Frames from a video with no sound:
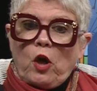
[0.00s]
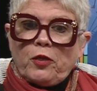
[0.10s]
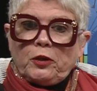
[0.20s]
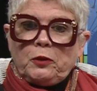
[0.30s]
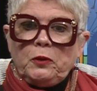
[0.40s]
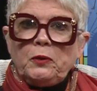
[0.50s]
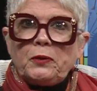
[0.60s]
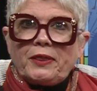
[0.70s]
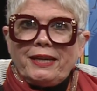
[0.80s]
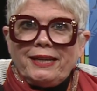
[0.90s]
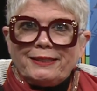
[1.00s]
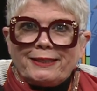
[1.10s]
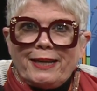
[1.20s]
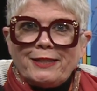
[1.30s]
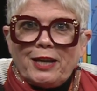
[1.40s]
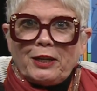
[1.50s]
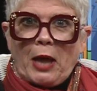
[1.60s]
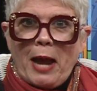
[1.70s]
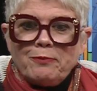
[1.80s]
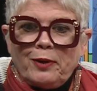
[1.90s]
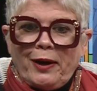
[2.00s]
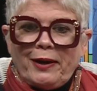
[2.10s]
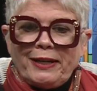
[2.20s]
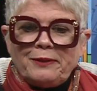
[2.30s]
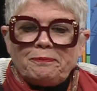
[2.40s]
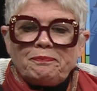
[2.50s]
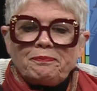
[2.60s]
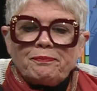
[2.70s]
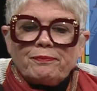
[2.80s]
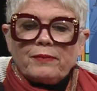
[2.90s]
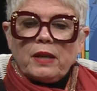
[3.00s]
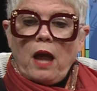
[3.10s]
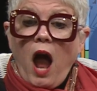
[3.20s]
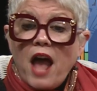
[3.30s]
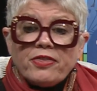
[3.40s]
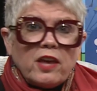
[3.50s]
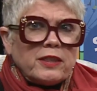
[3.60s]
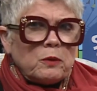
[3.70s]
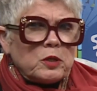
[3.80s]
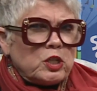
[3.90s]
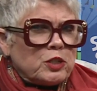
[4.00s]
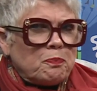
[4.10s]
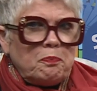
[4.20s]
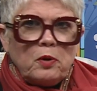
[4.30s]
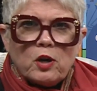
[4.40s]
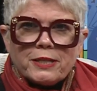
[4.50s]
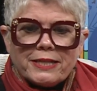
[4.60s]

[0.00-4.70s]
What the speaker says: the cool things in the library. I thought there were just books